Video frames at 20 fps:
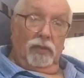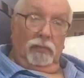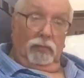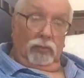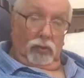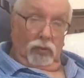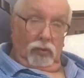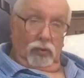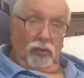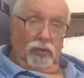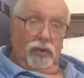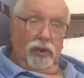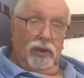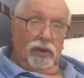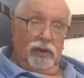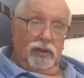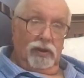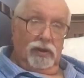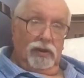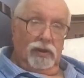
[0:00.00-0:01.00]
port
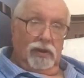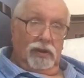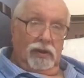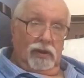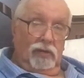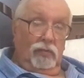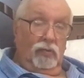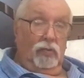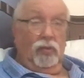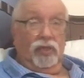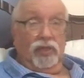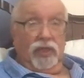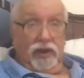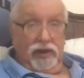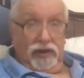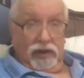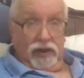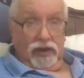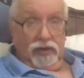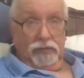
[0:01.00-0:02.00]
or their
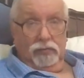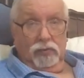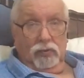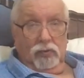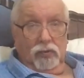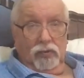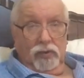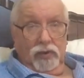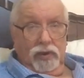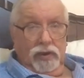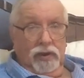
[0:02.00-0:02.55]
next port